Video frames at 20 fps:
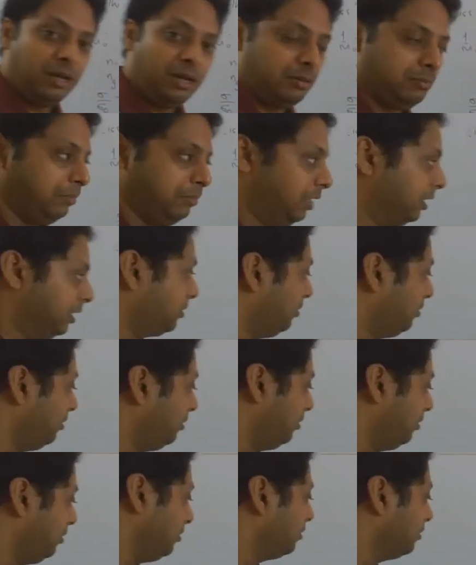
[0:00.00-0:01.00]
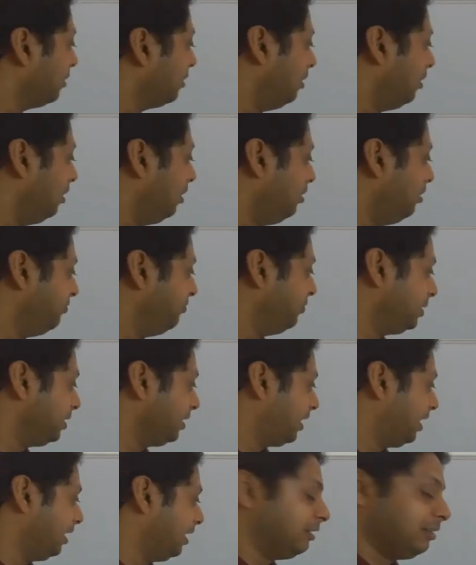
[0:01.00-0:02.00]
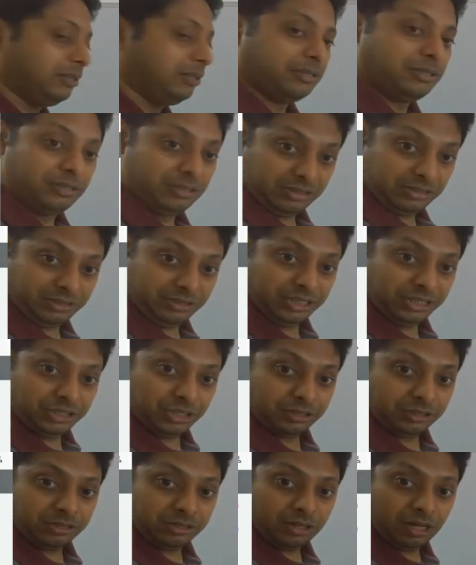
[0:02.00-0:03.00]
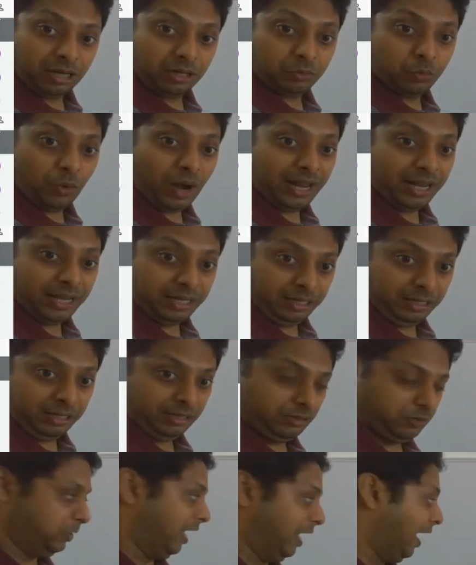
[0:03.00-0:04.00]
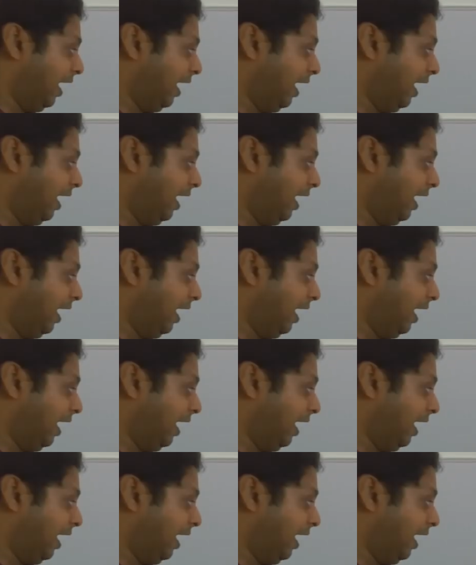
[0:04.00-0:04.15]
but the physical reason why we have